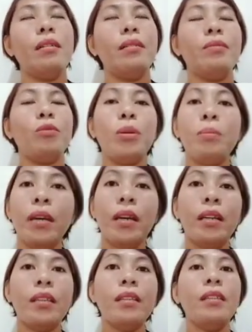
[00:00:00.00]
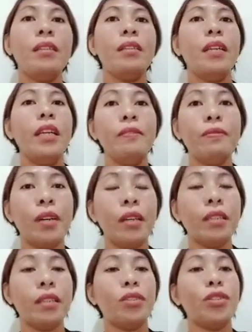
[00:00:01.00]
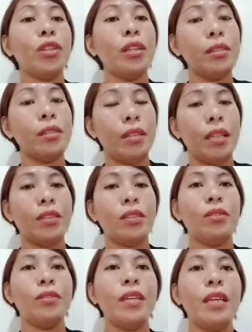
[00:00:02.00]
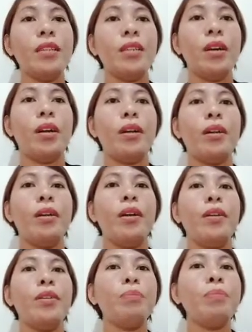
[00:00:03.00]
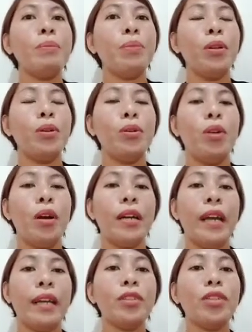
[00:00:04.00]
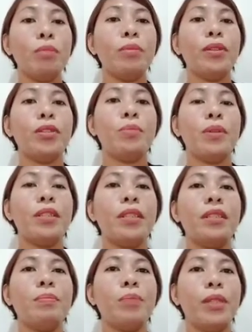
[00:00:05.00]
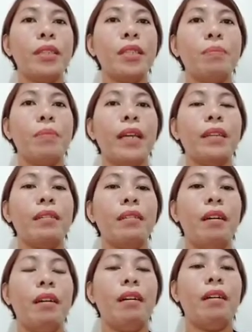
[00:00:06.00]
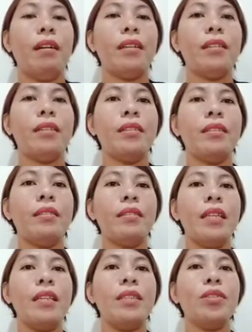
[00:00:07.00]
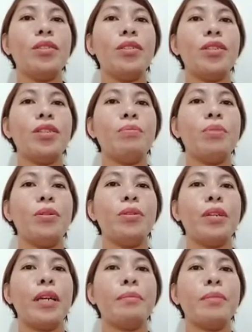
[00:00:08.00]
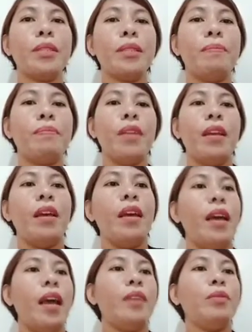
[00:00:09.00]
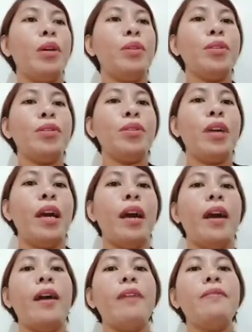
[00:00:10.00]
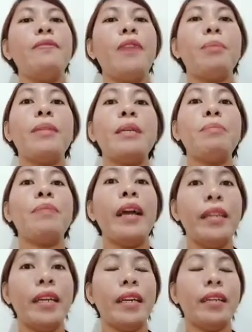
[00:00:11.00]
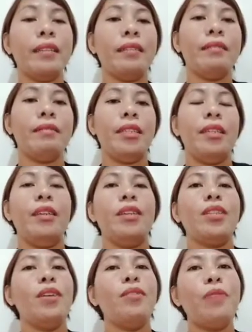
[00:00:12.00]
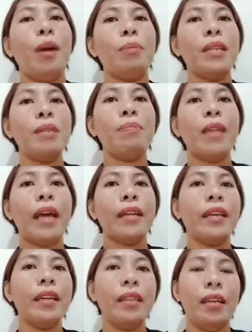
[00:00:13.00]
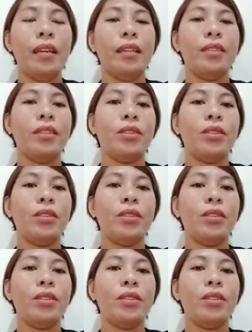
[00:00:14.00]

women, infants, and children. So these are the people who are eligible to participate on these nutrition programs. And we also have family planning. So family planning is